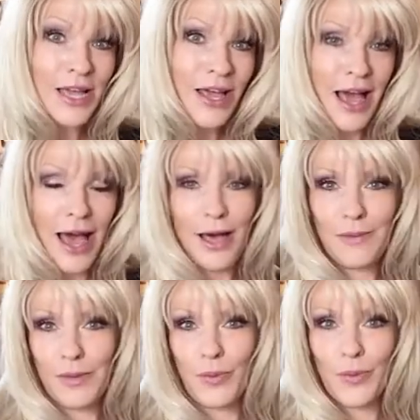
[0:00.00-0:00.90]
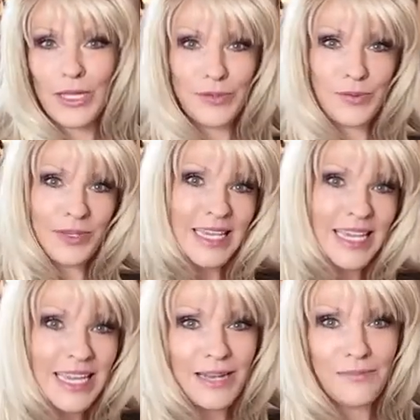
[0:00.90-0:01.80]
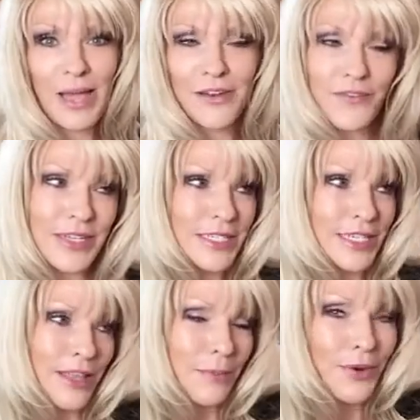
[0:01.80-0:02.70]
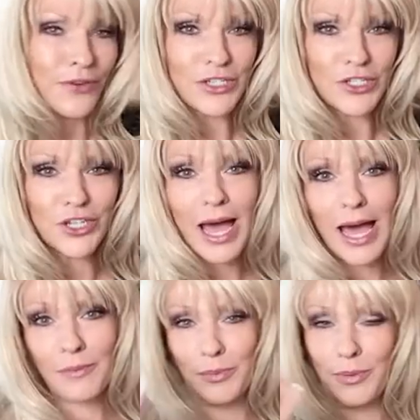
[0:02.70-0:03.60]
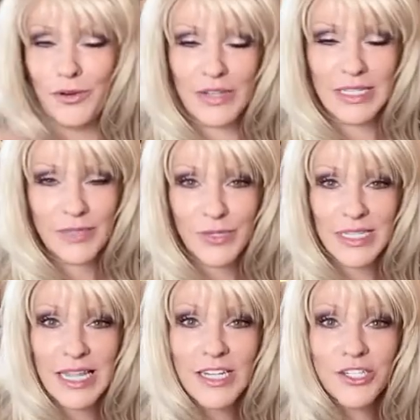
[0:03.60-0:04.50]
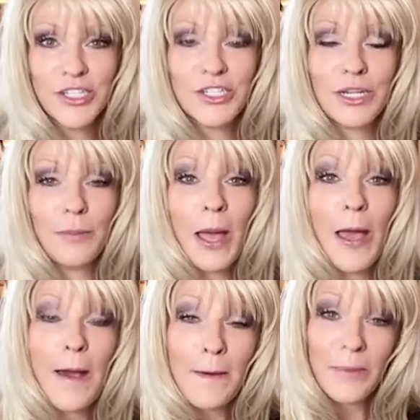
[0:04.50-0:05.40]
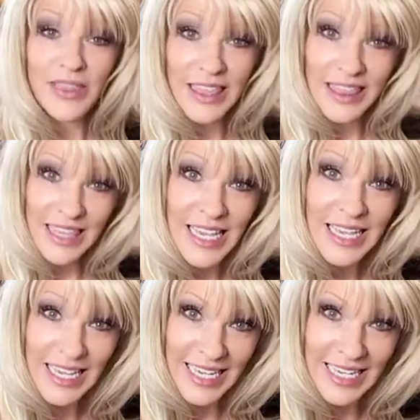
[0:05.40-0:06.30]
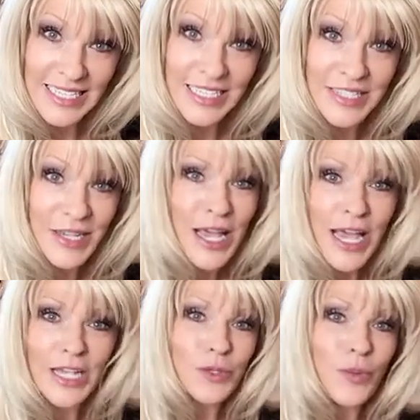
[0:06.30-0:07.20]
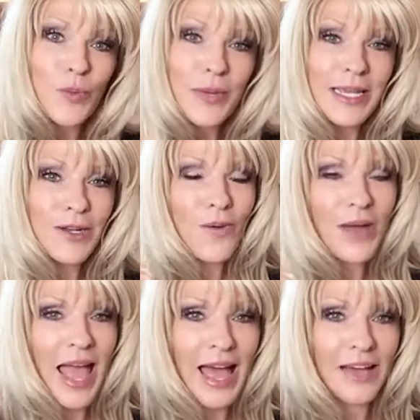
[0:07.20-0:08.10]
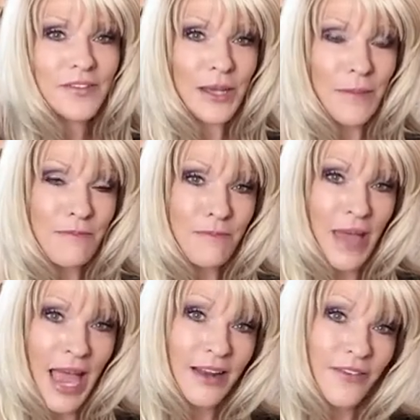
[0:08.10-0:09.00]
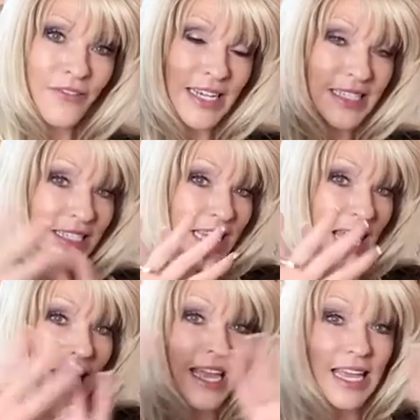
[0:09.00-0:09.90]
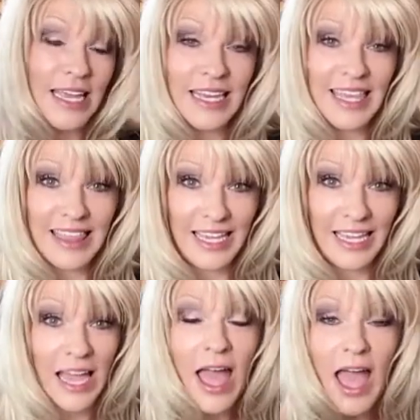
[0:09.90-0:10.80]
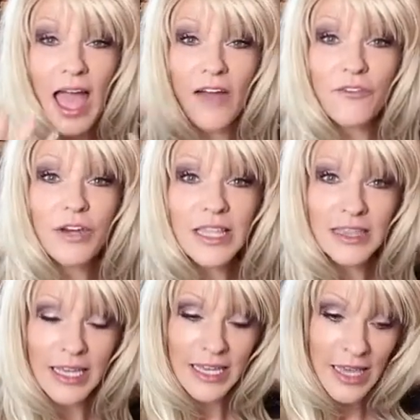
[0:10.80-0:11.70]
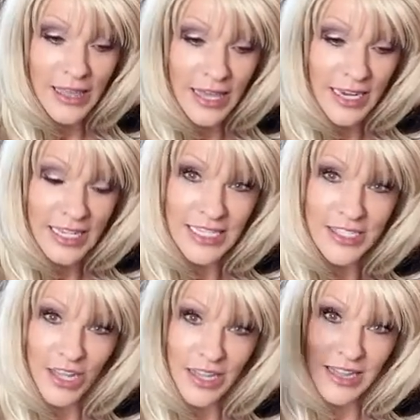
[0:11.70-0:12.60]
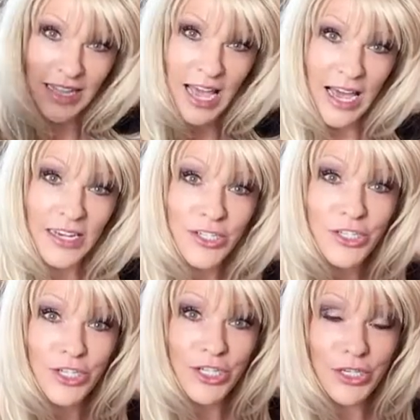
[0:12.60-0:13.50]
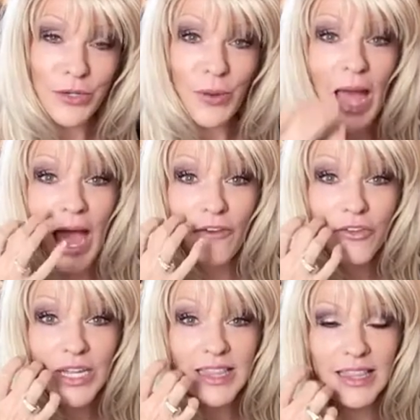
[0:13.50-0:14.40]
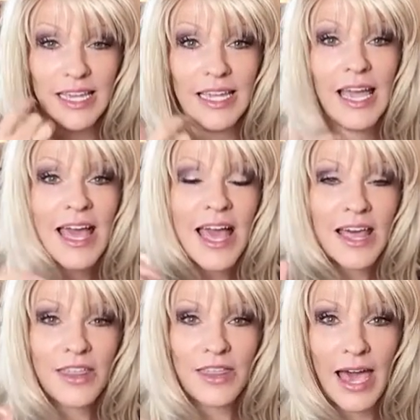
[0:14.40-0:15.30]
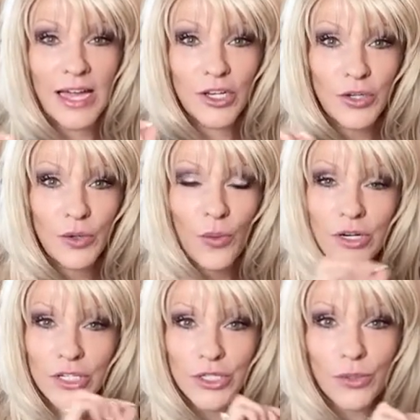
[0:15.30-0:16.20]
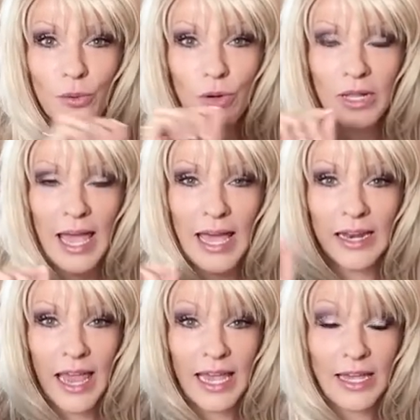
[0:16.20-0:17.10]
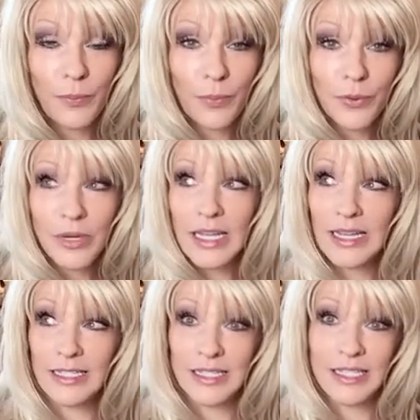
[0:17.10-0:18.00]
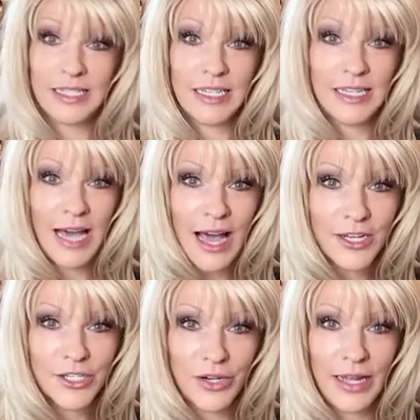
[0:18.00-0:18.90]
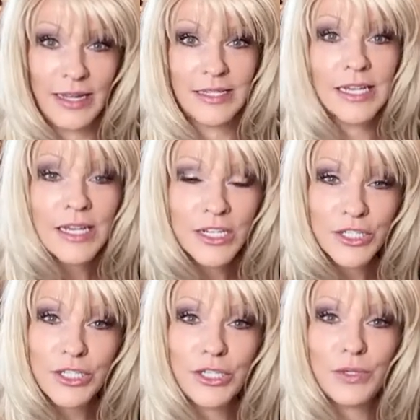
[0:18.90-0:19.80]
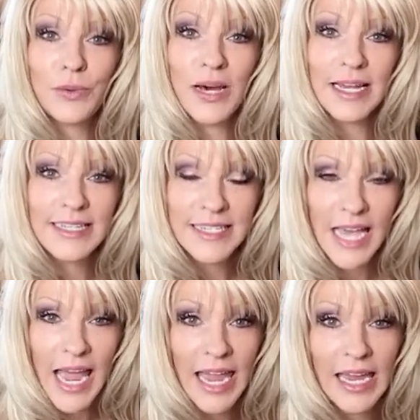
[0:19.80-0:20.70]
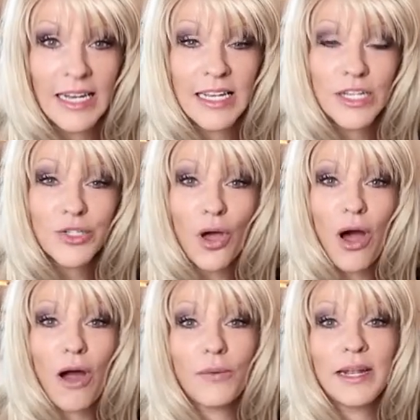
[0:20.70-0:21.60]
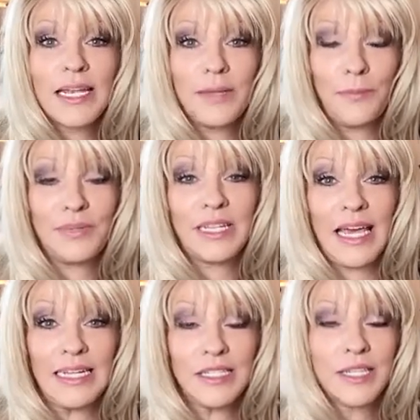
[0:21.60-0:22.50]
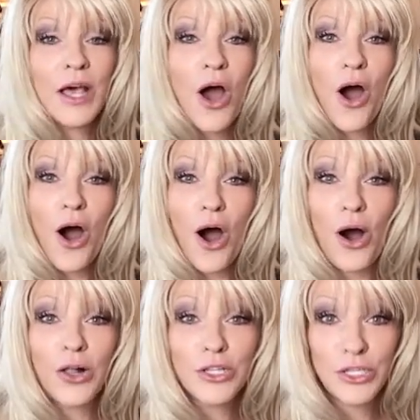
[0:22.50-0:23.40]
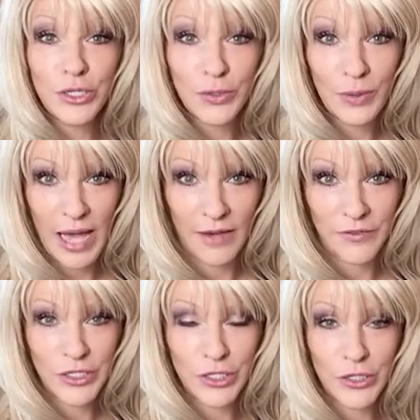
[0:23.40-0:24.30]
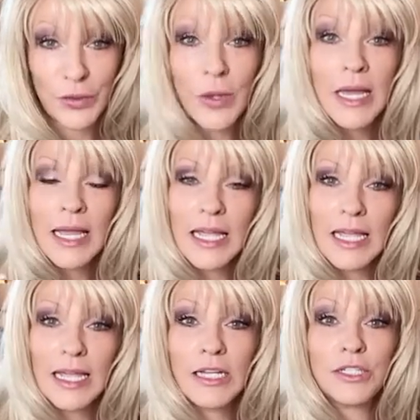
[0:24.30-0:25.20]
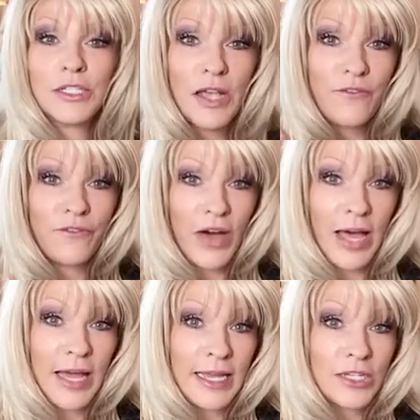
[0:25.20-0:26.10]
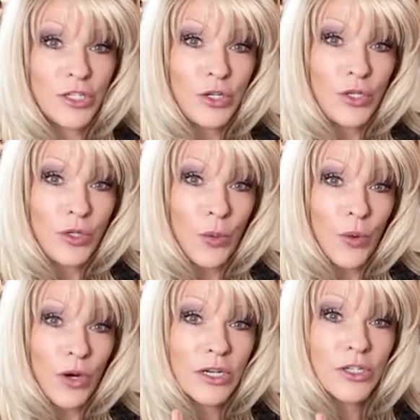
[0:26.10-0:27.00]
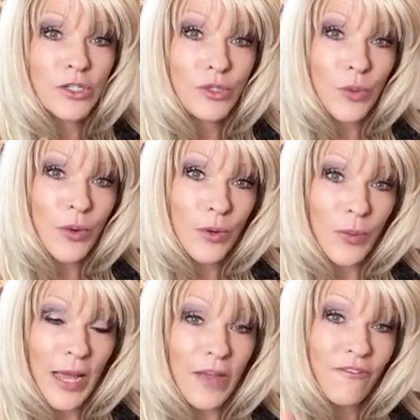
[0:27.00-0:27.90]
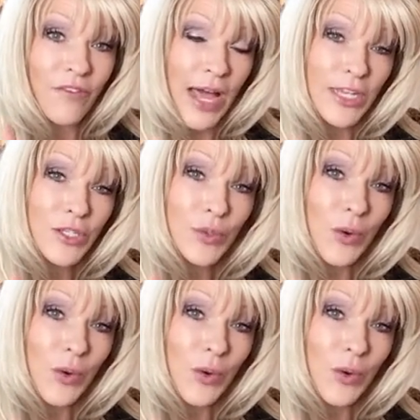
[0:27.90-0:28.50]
what you need, manifesting that perfect job, the perfect relationship. But the thing is we don't have to manifest anything. Everything that is allotted to you, everything that your soul had a pre-existing contract to attain is already in place. All you have to do is find your doorway, find your